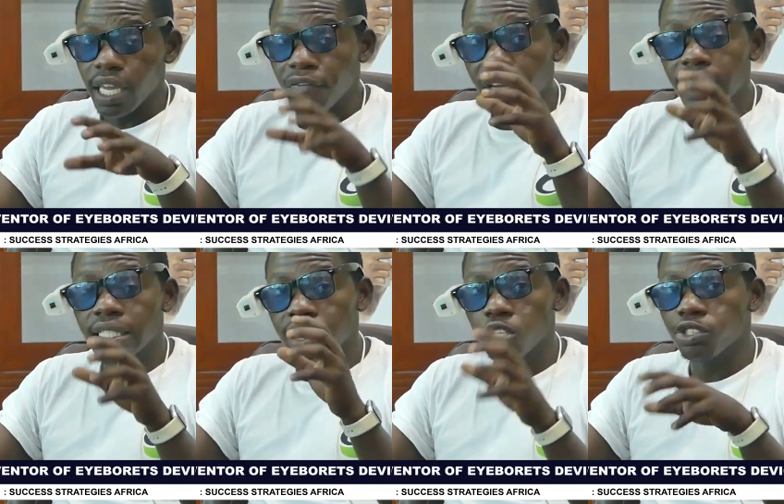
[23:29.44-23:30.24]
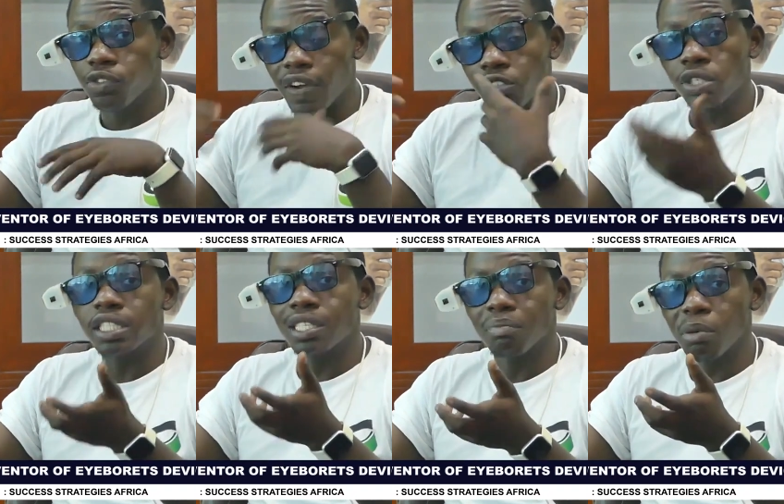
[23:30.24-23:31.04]
even the skills of
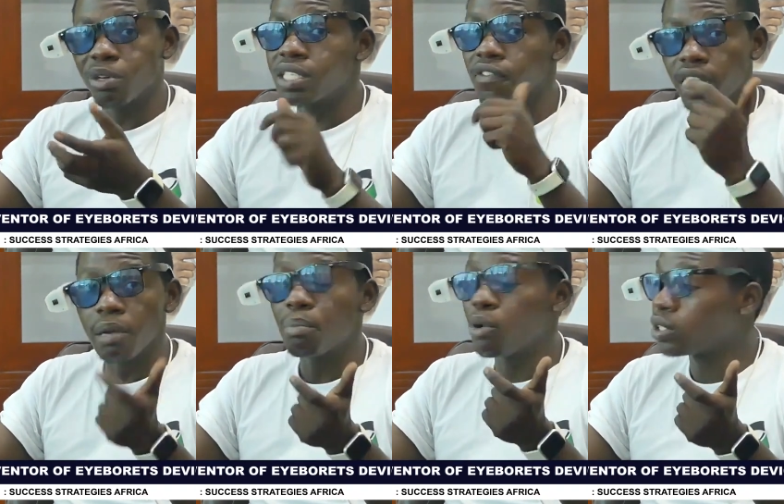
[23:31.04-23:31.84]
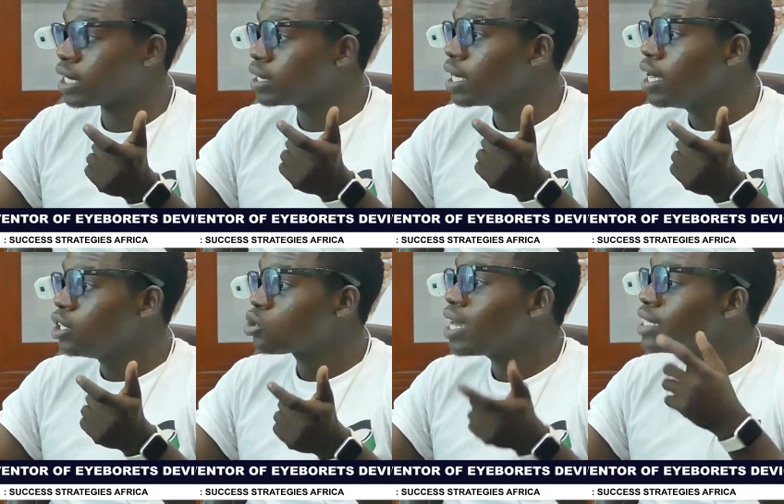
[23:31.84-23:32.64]
addressing people is very important.
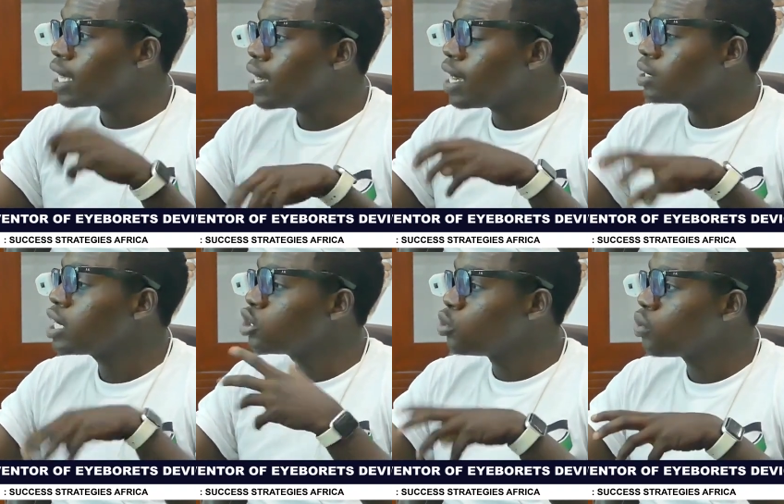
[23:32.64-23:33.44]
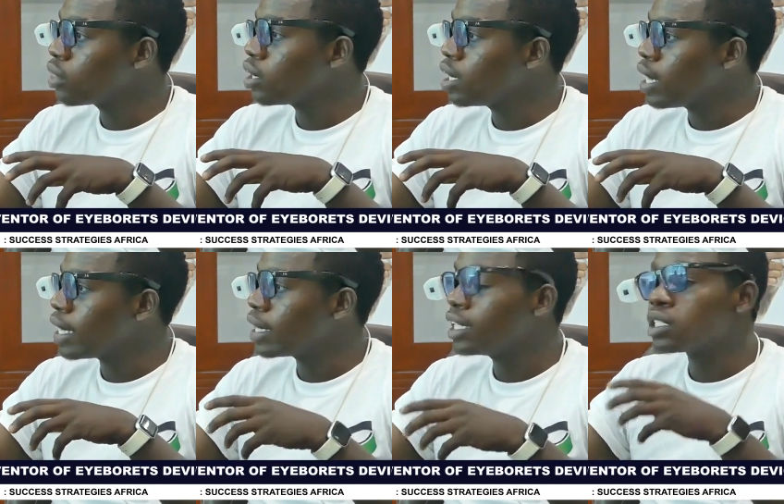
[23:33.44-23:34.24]
So as a, as a youth,
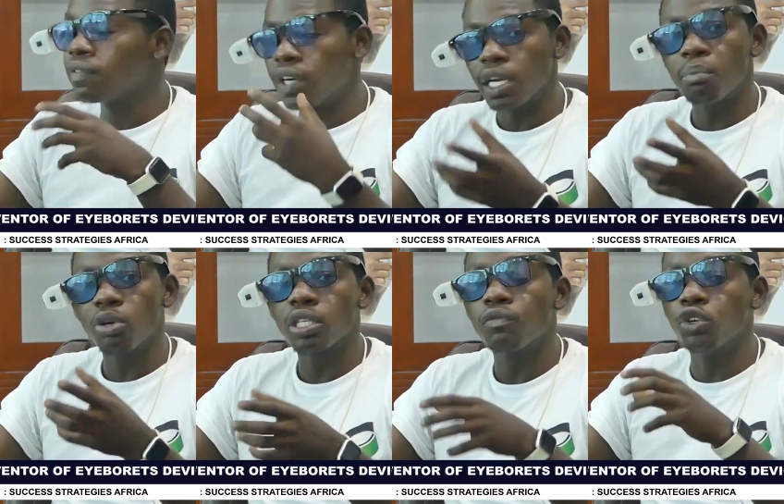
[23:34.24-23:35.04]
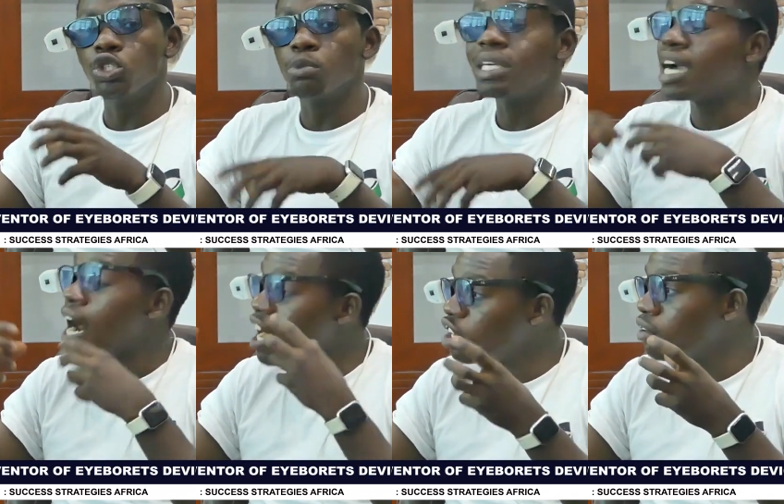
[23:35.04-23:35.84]
I think it's very important for you to be
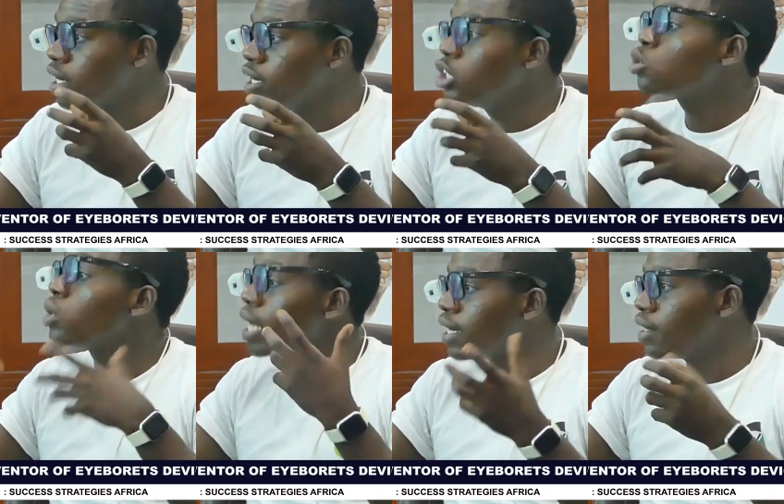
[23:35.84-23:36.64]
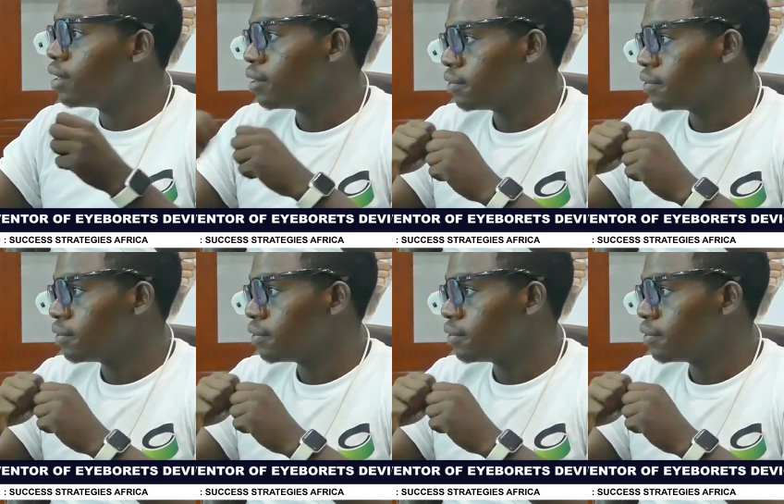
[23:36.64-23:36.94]
hungry to learn.